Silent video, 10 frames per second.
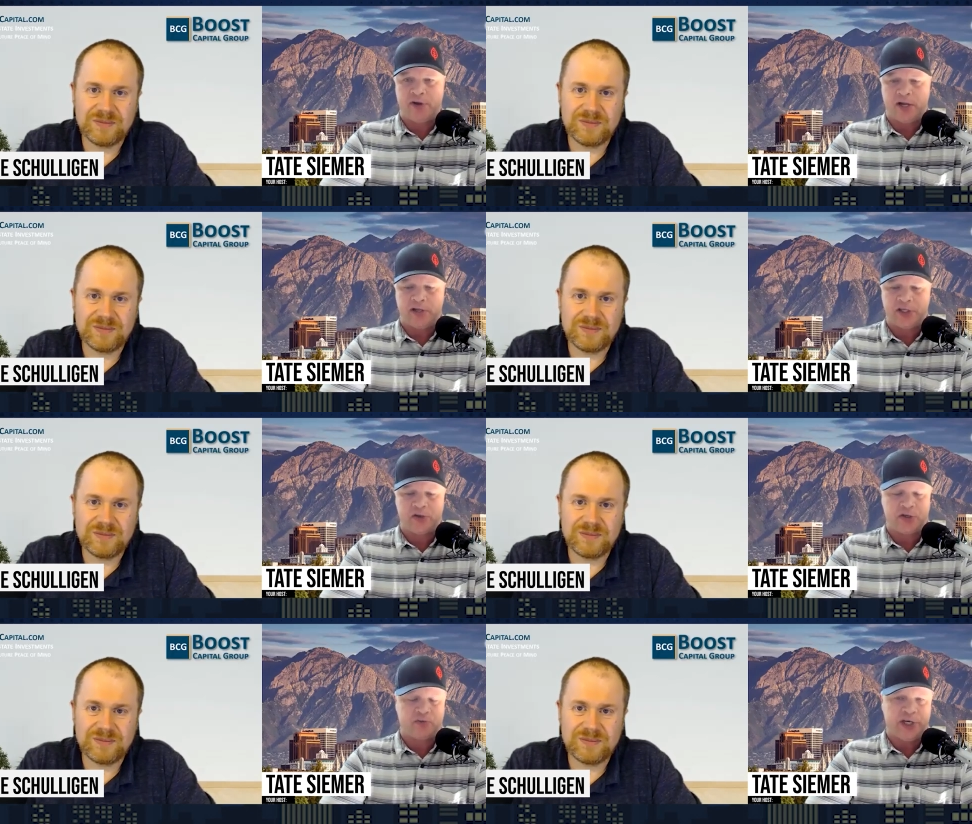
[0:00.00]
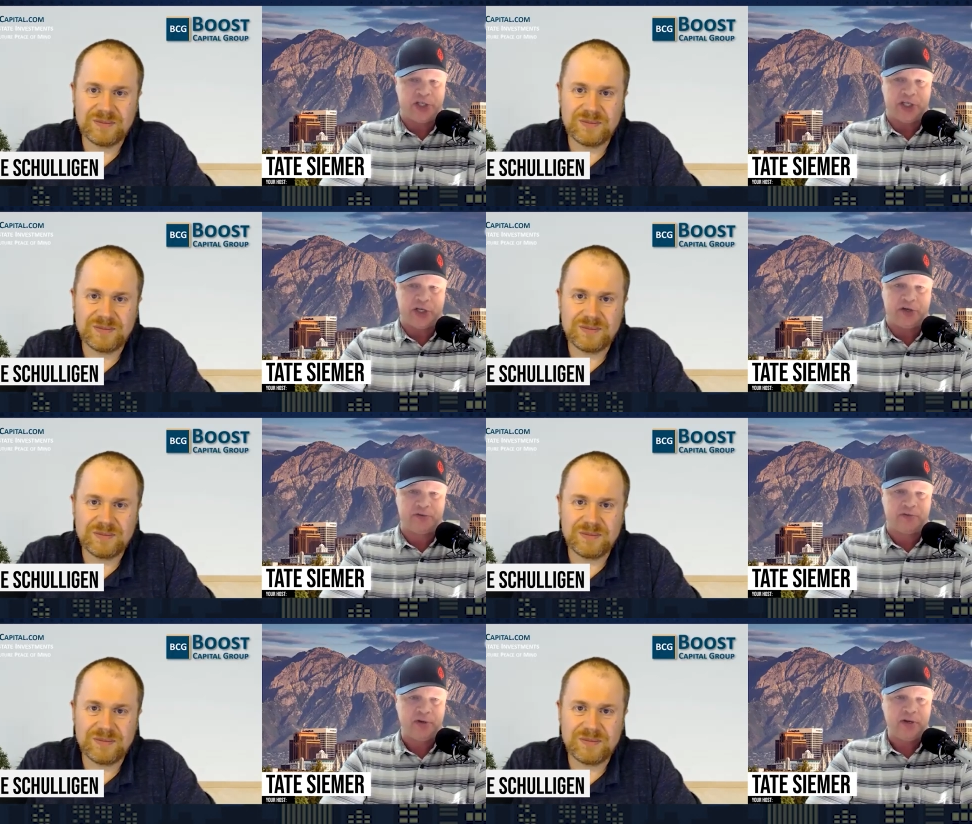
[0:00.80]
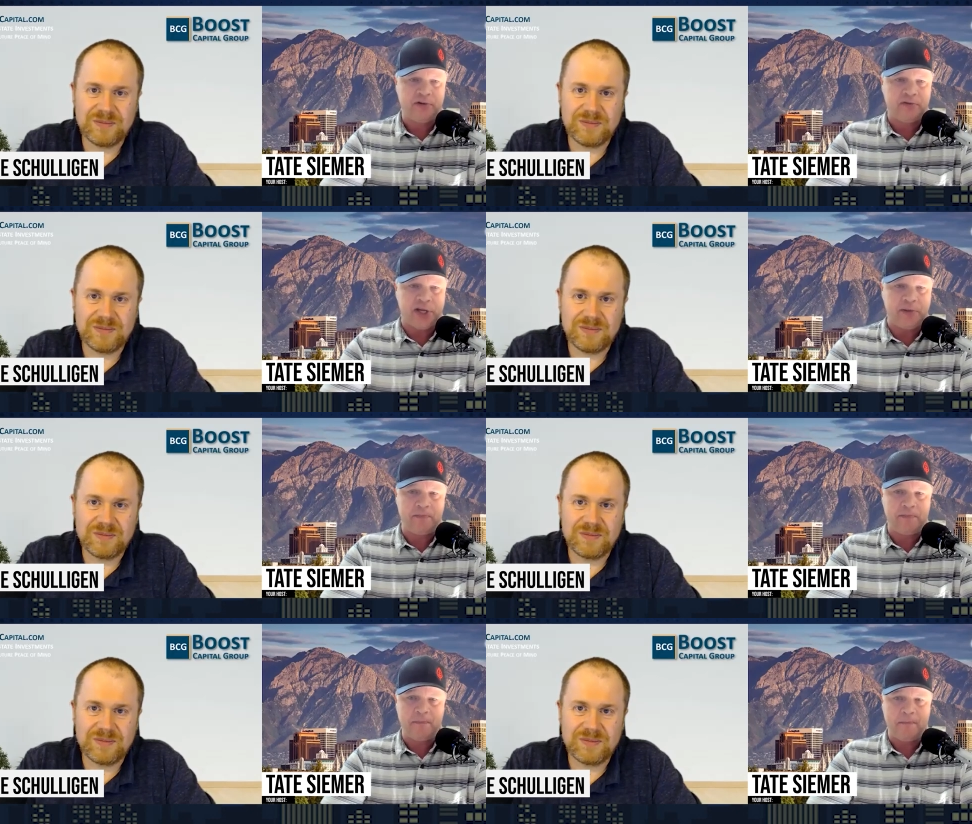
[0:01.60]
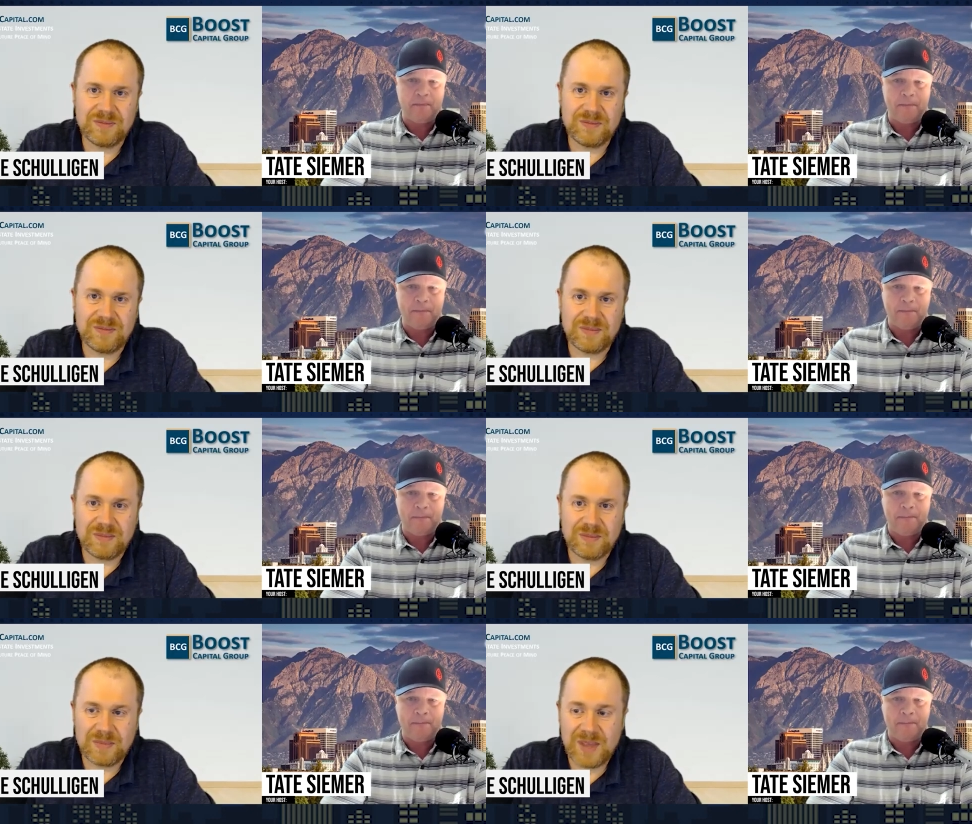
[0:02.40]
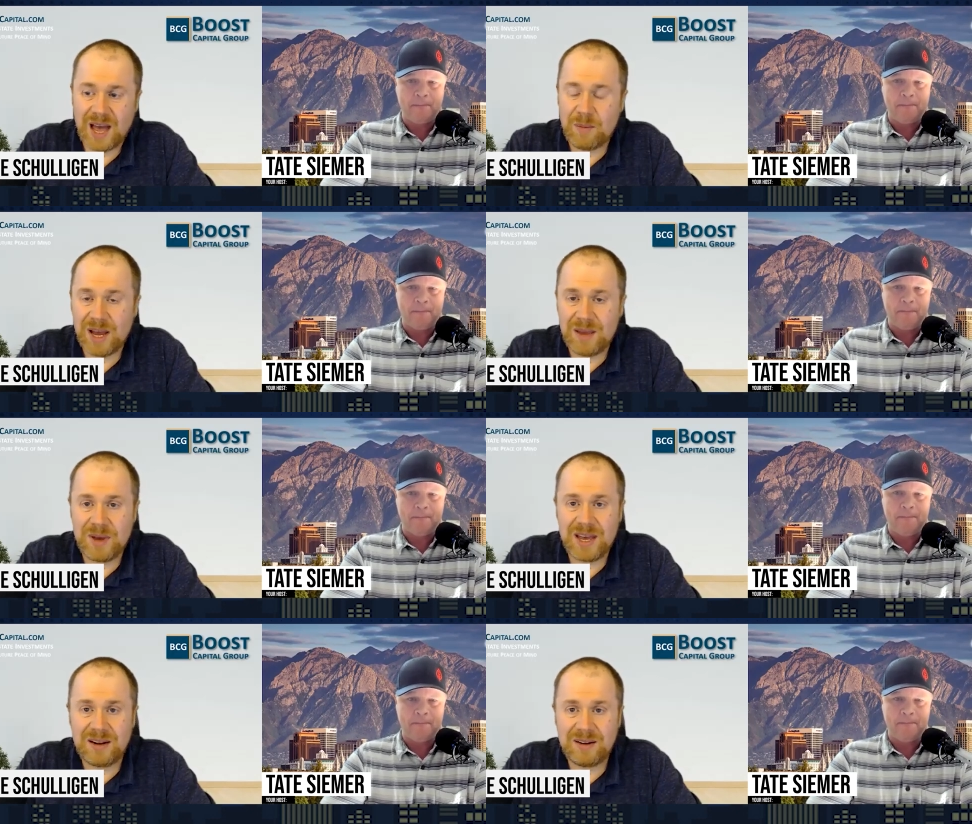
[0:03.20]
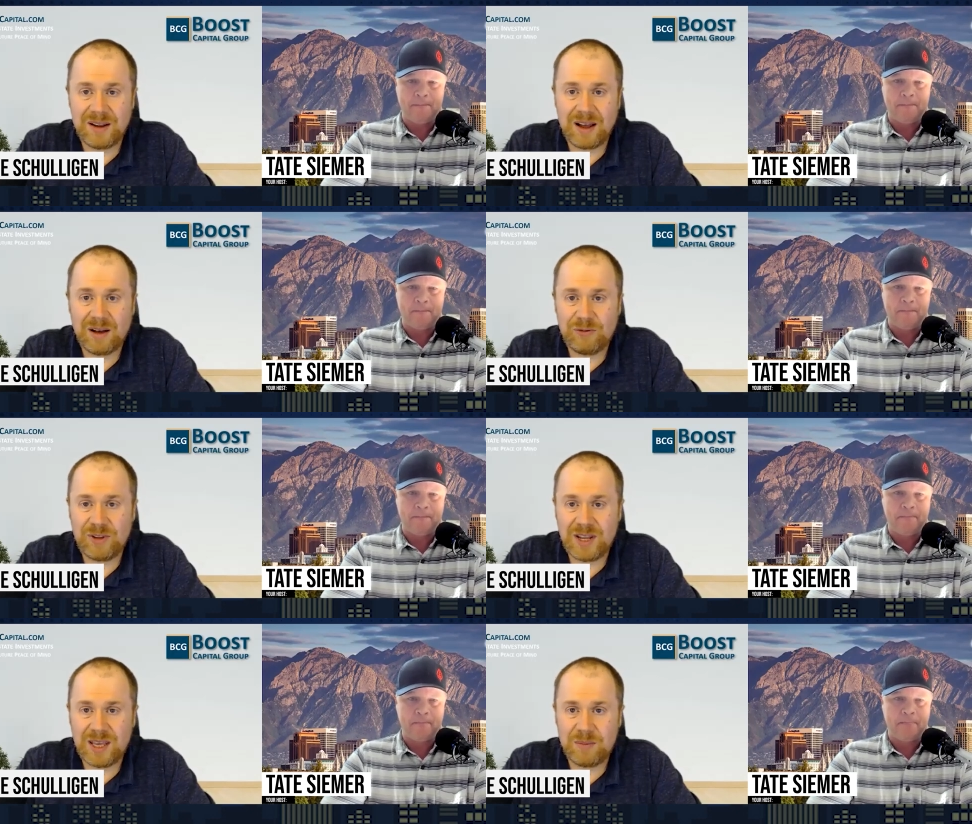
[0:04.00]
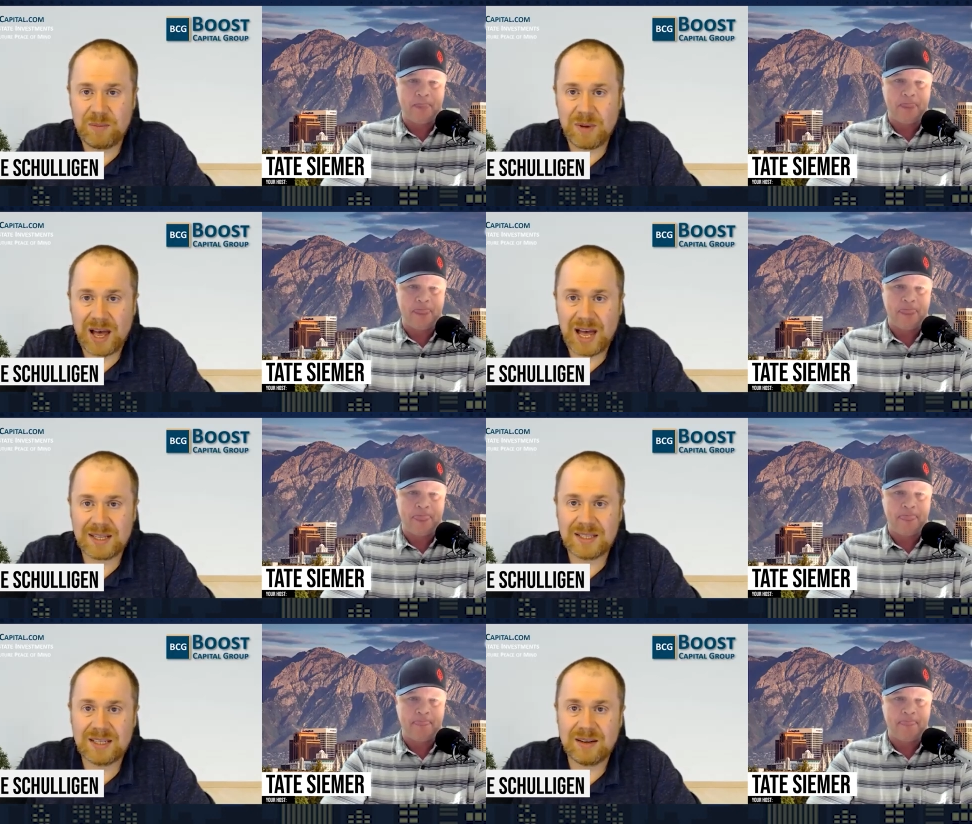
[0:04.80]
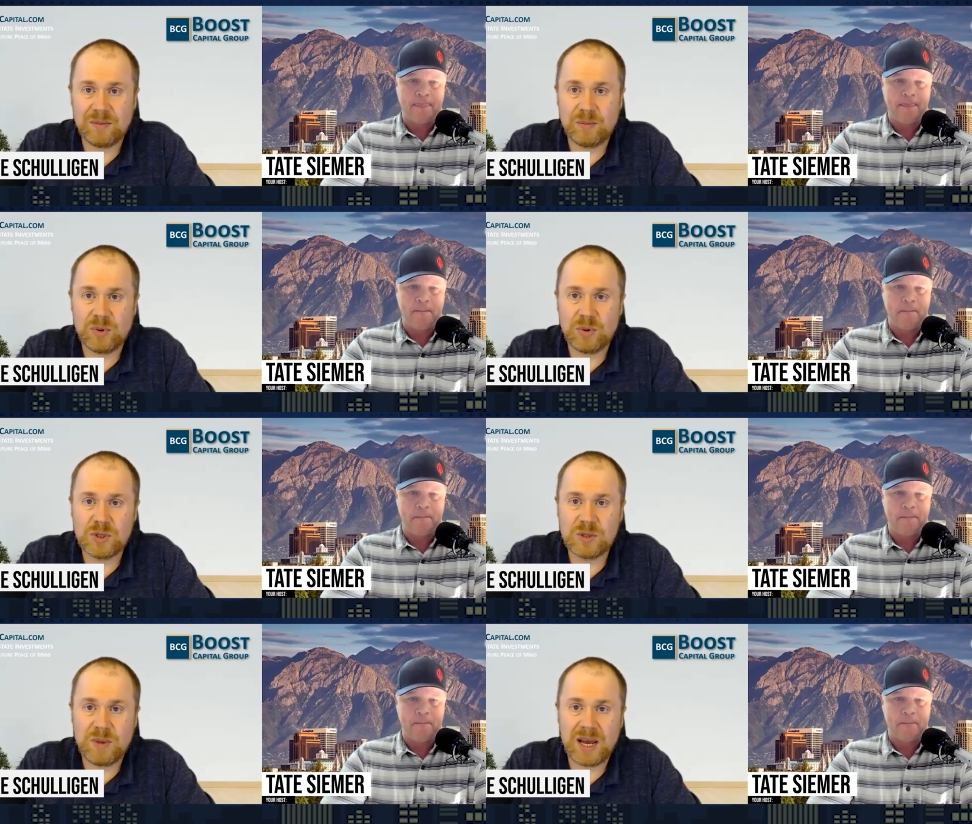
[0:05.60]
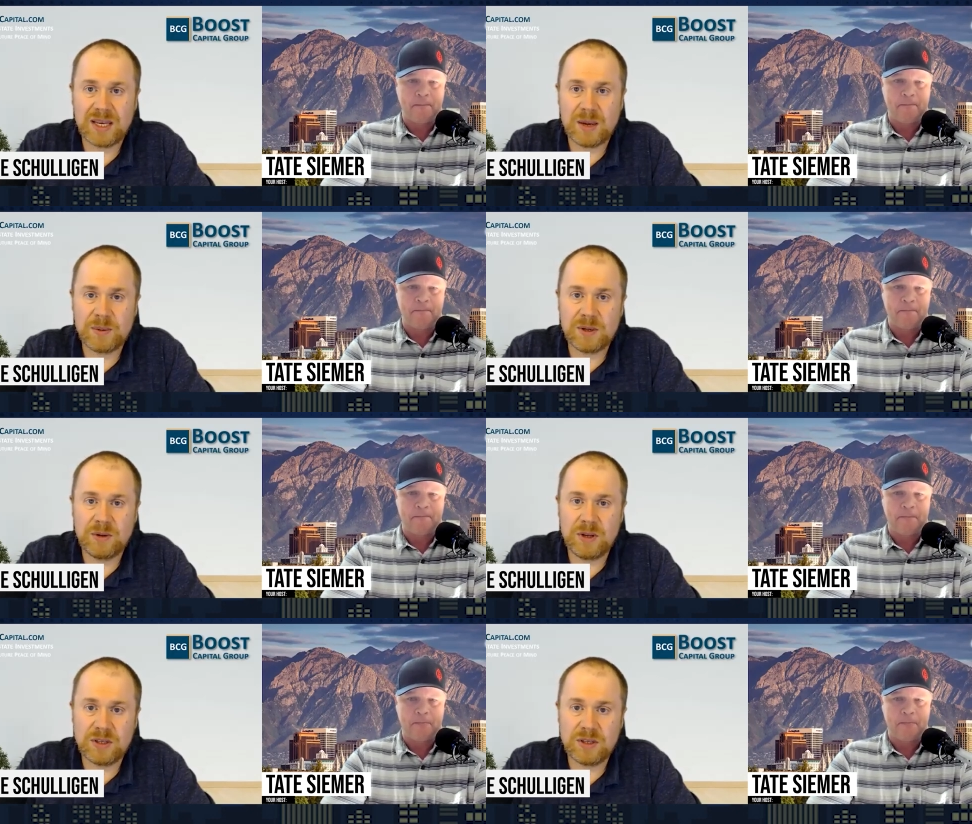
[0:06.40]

Speaker 1: uh, listeners reaching you, Philippe?
Speaker 2: Yeah. My email, uh, Philippe at boost my capital dot